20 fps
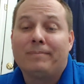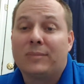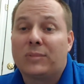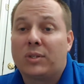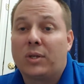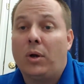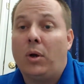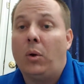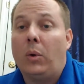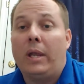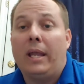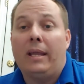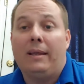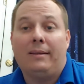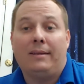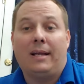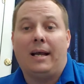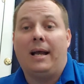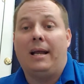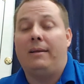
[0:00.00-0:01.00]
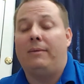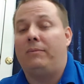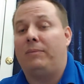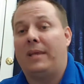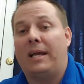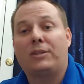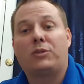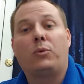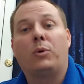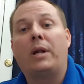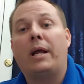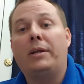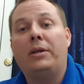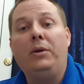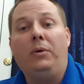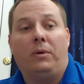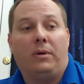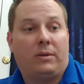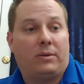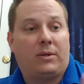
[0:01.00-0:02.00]
So that's what I
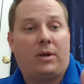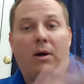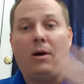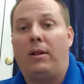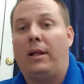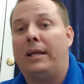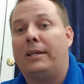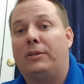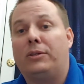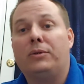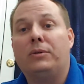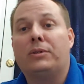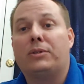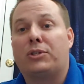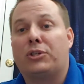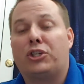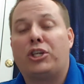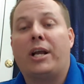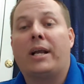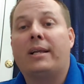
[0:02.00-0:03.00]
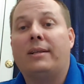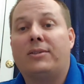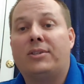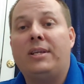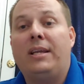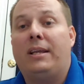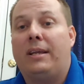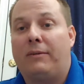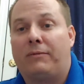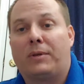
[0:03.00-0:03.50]
do. All I do is check and see.